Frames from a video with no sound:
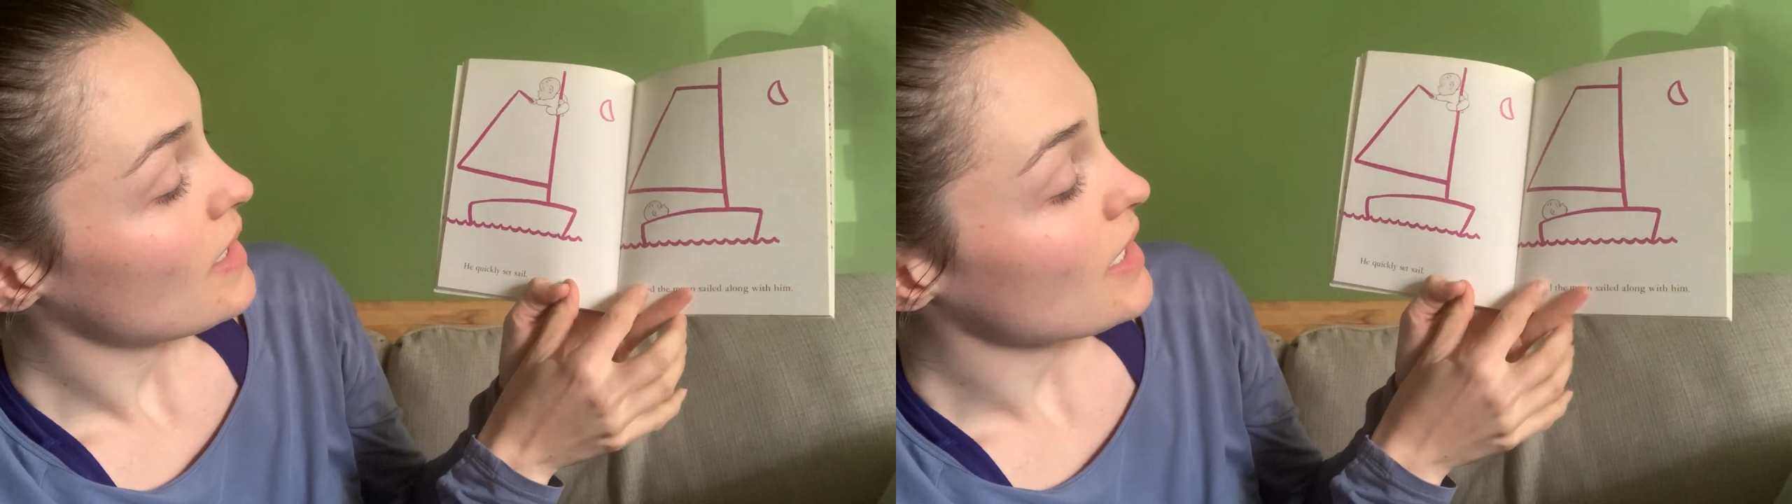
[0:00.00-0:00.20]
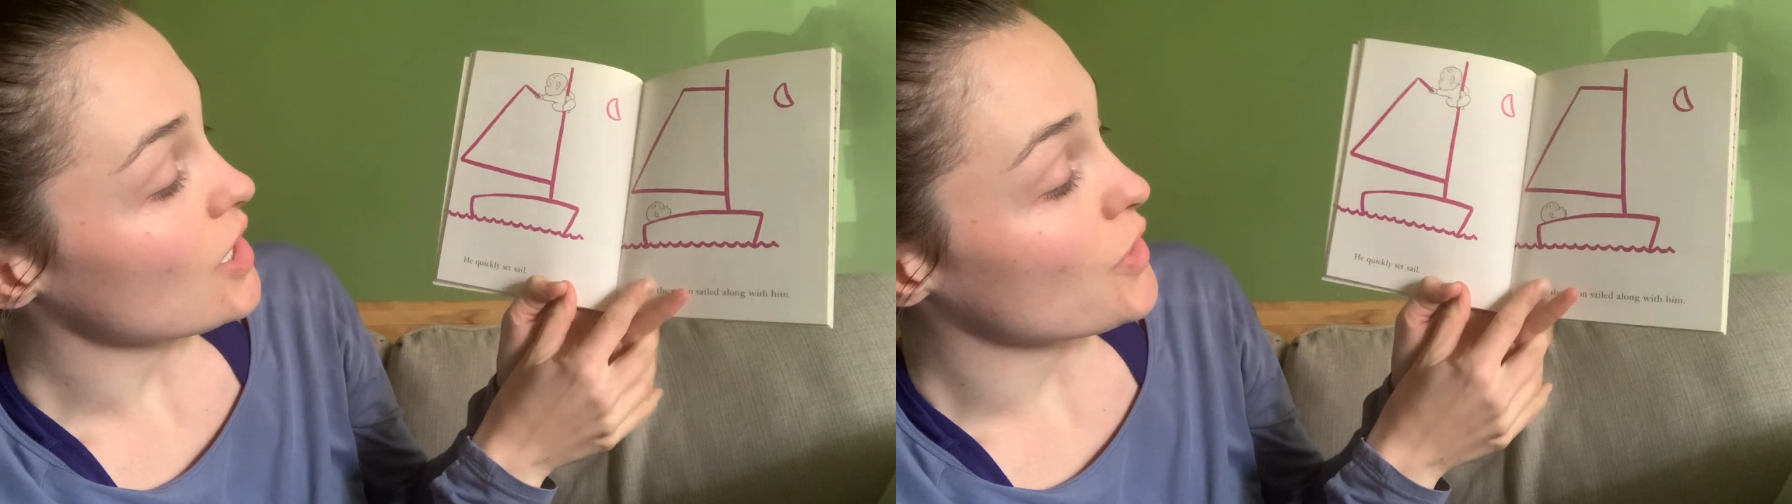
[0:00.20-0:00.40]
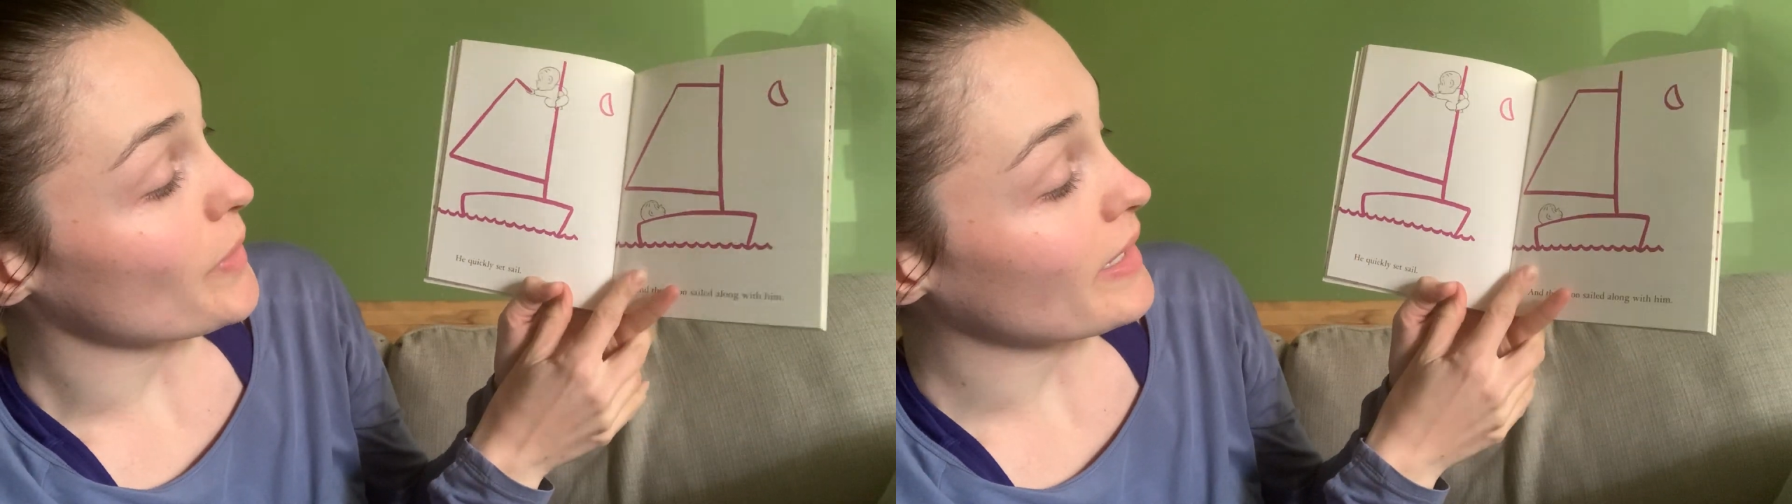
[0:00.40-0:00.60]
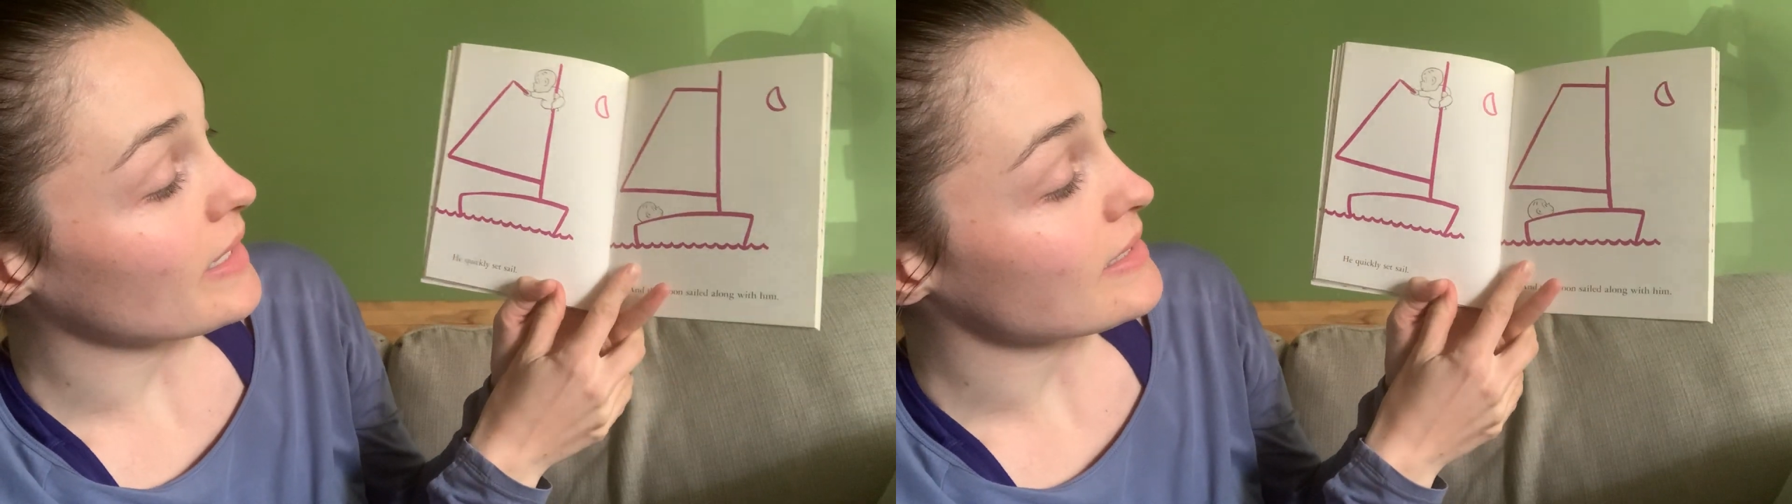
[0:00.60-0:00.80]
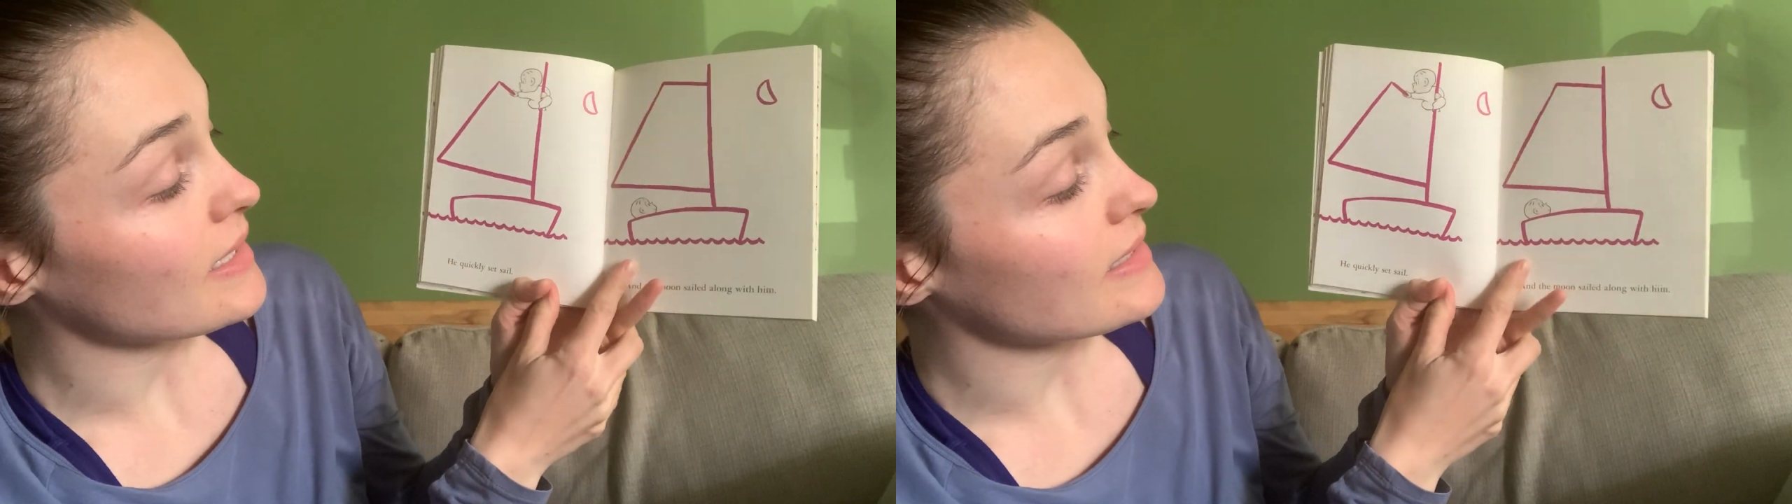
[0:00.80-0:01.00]
He quickly
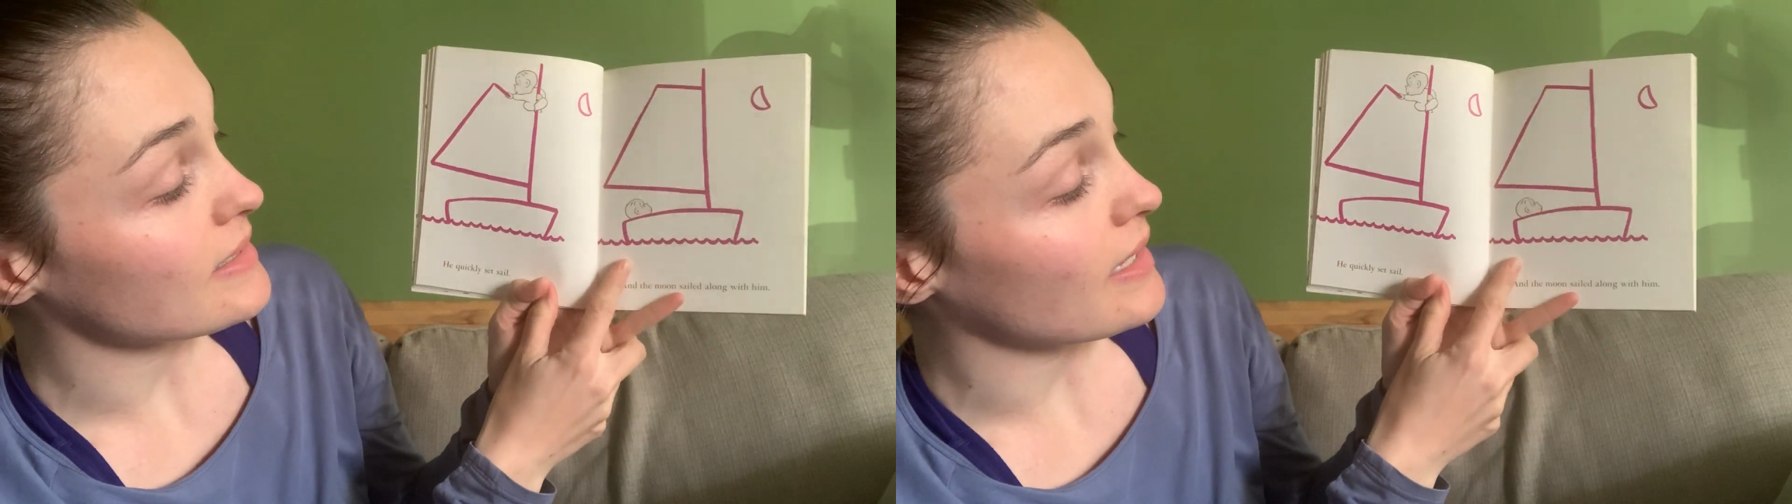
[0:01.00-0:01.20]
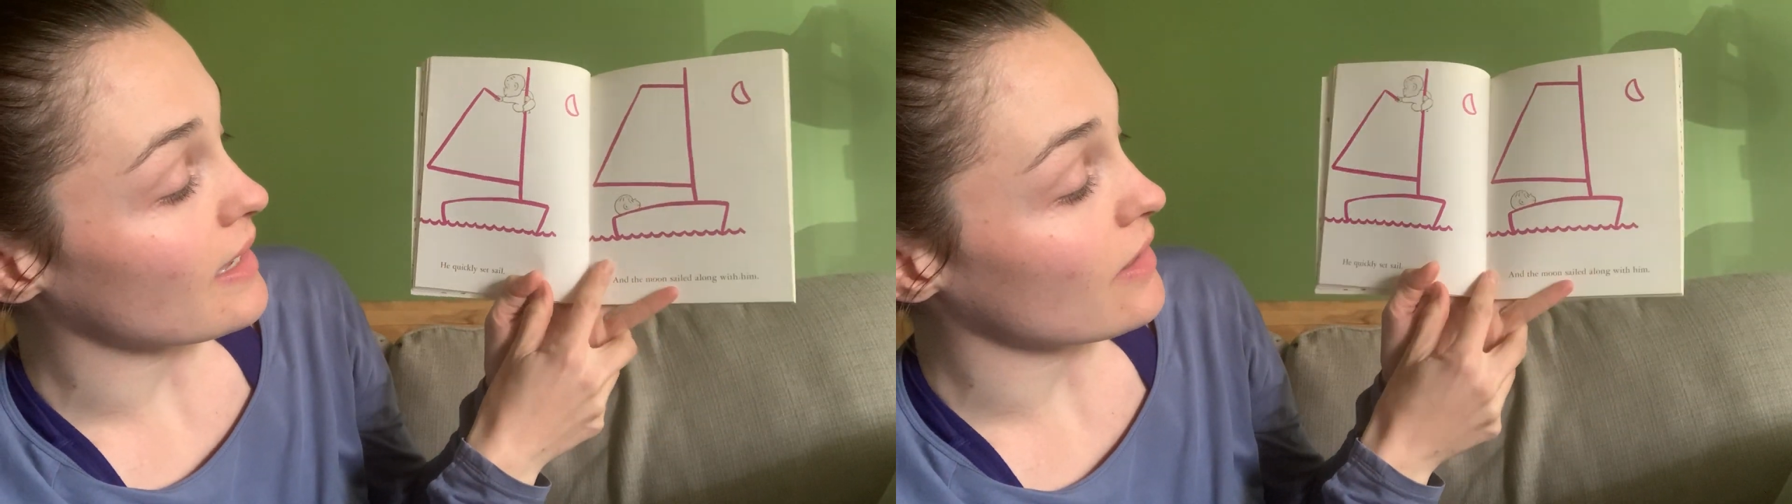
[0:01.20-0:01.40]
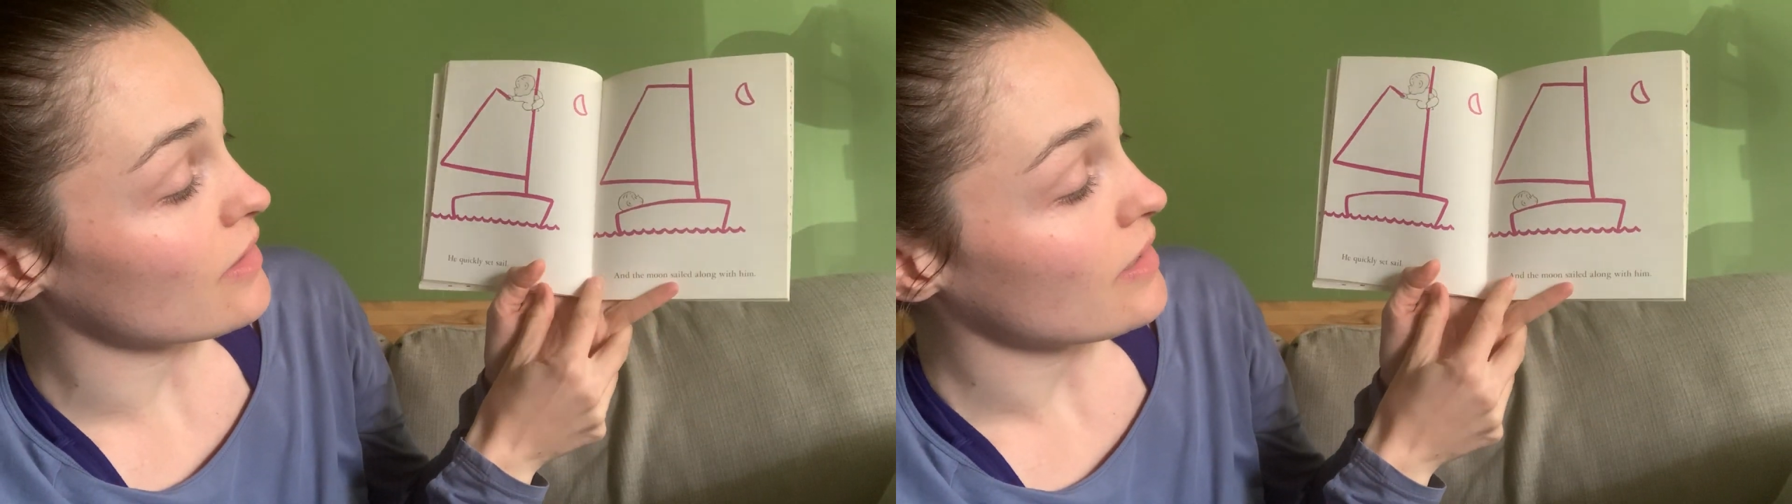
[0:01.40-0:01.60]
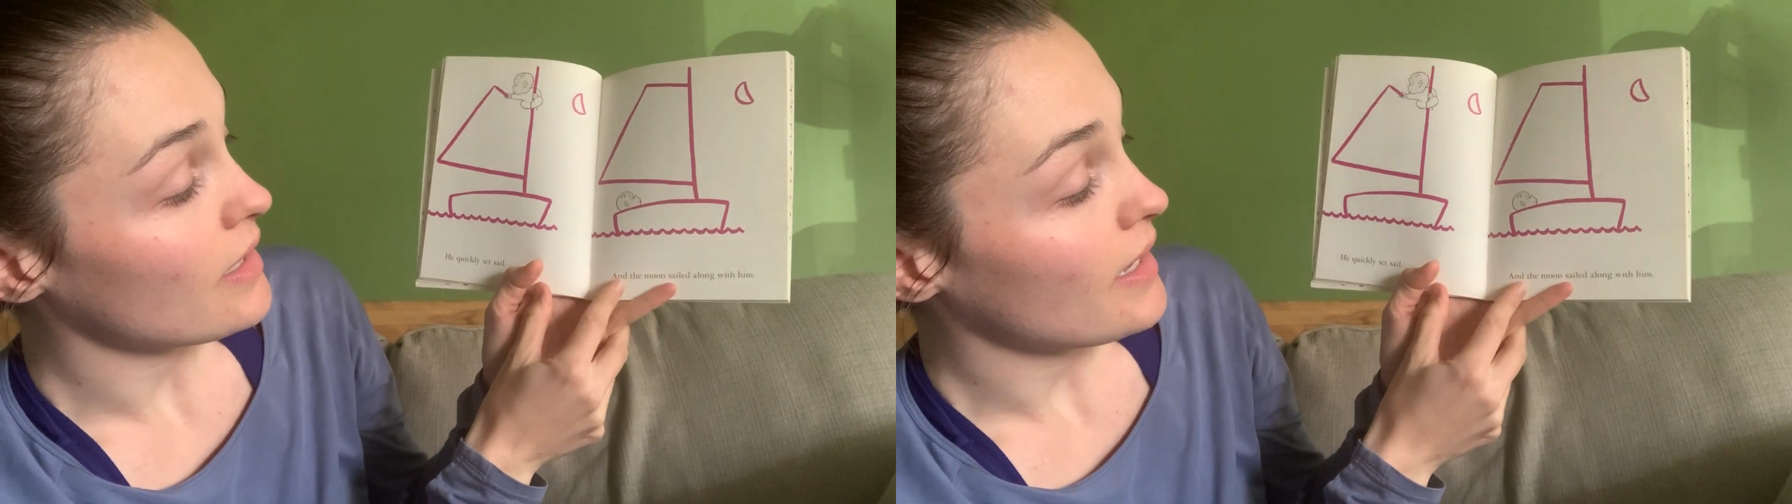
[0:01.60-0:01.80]
set sail,